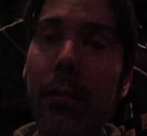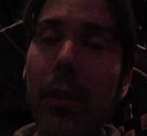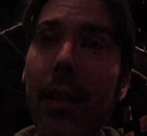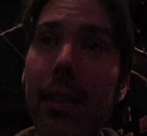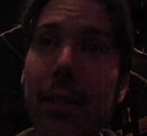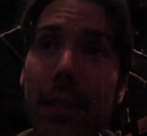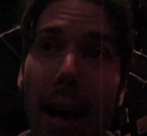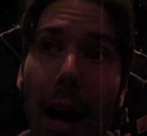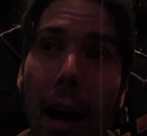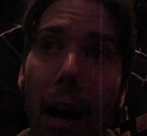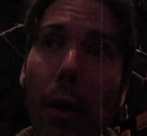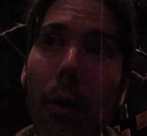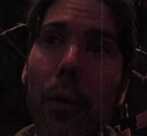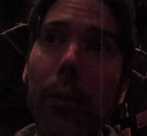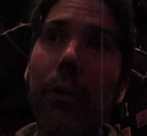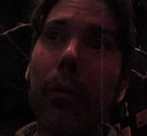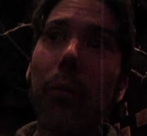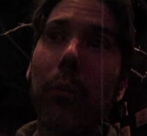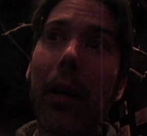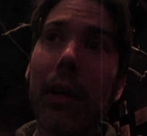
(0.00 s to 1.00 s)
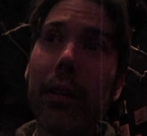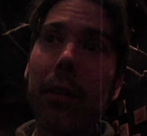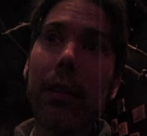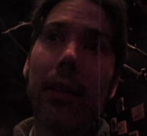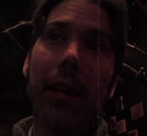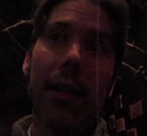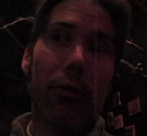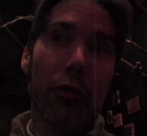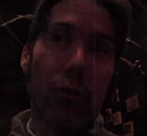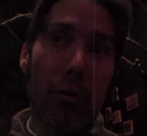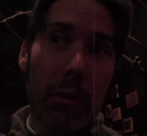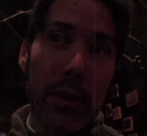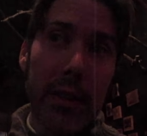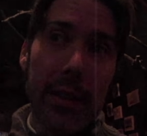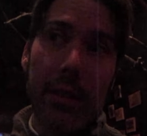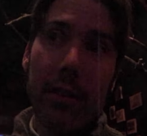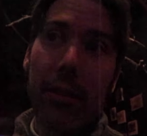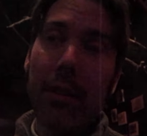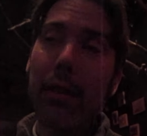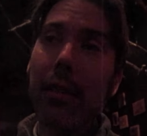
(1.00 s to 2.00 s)
endow, the way that they
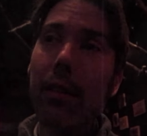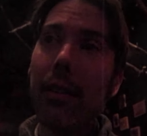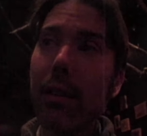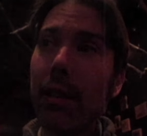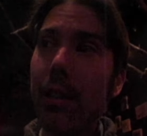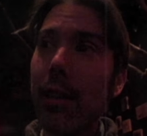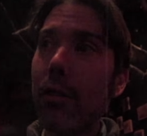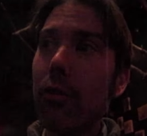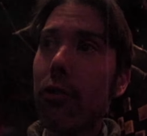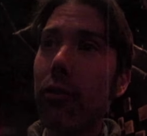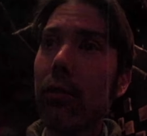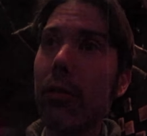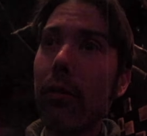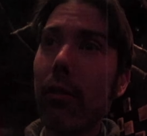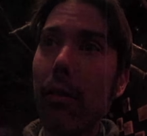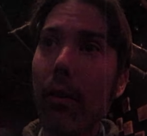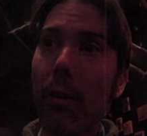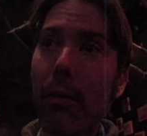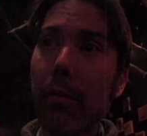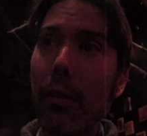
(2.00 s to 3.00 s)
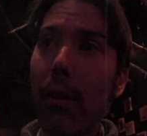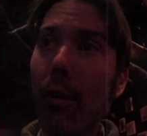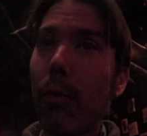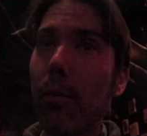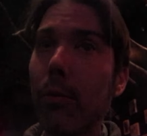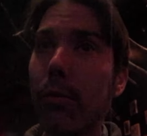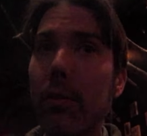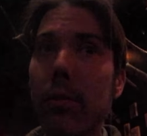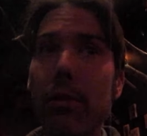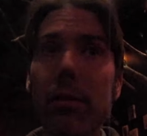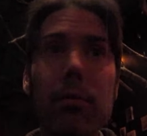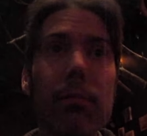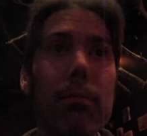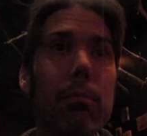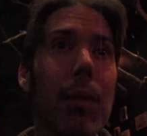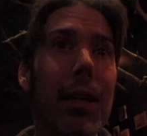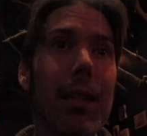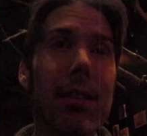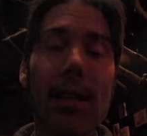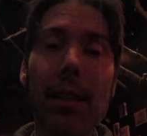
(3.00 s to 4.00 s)
treat each of those
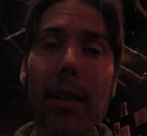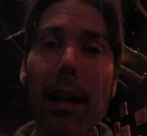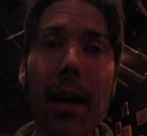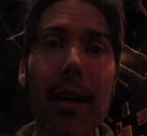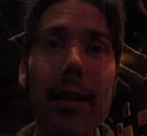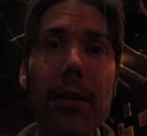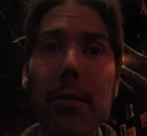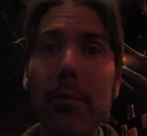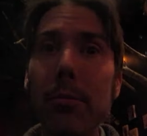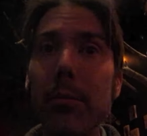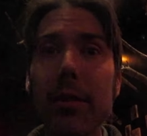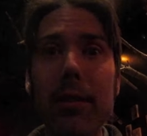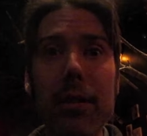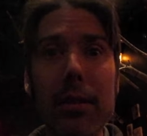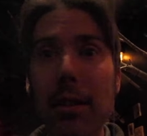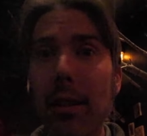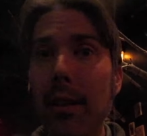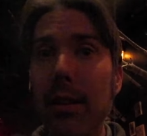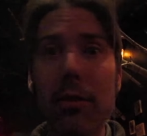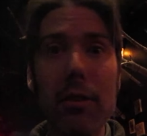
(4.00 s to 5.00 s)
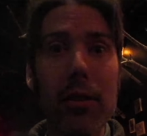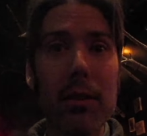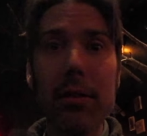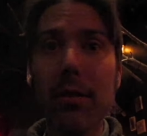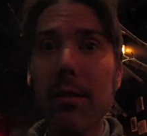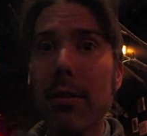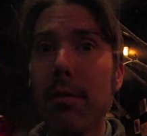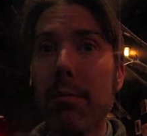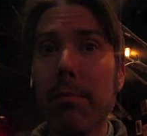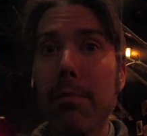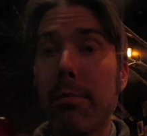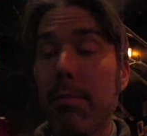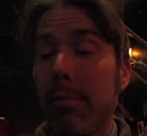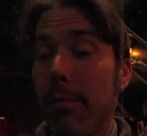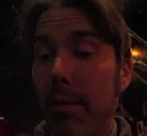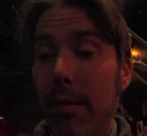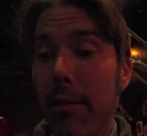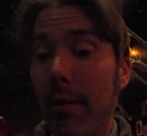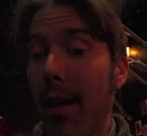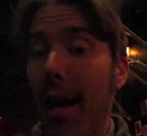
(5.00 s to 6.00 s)
basic items, it just,
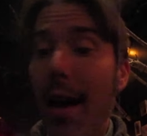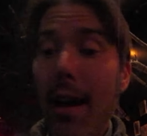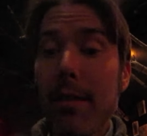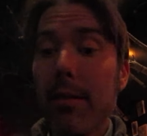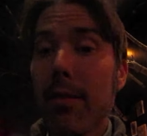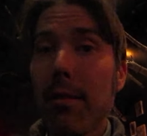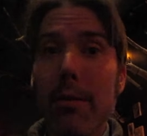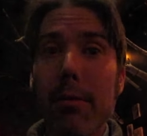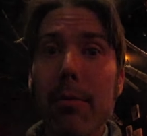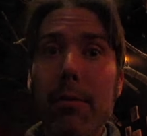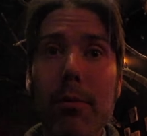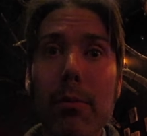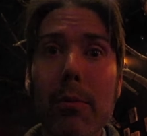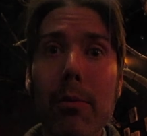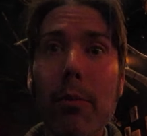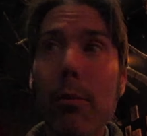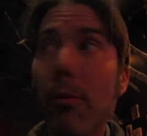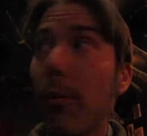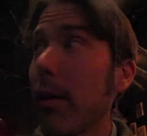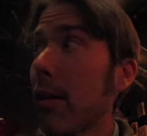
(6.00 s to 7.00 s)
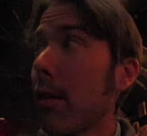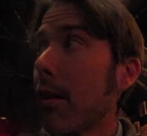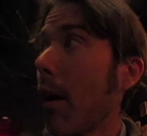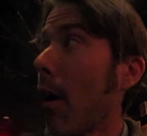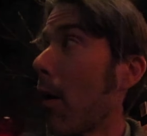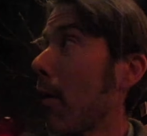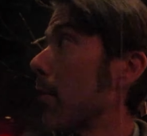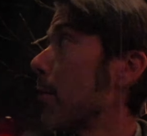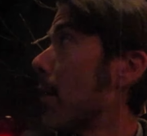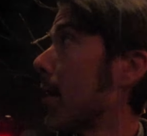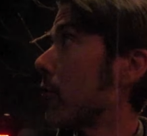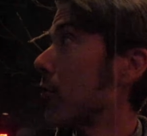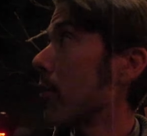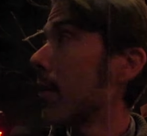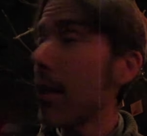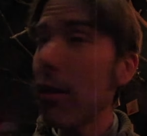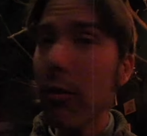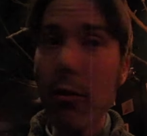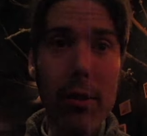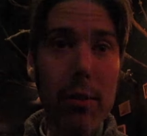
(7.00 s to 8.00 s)
that with our
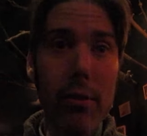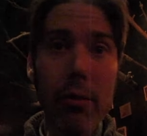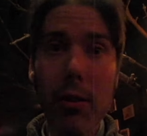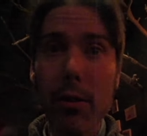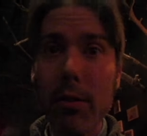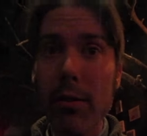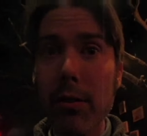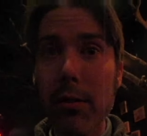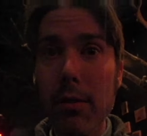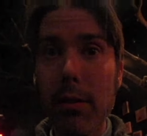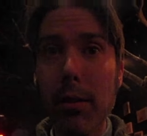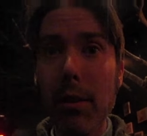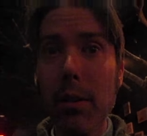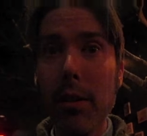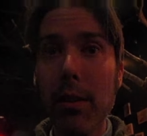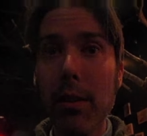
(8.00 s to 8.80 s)
imagination just